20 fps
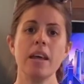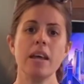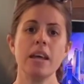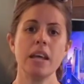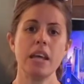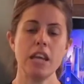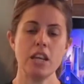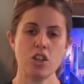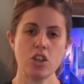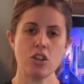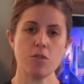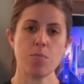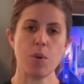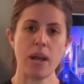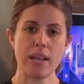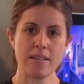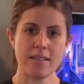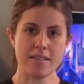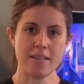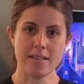He just
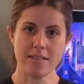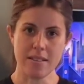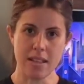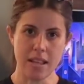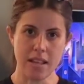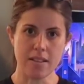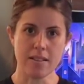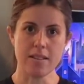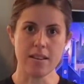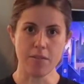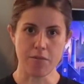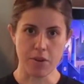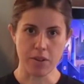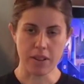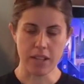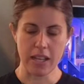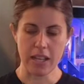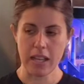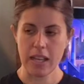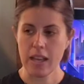processes things
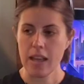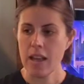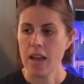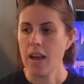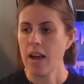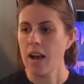differently.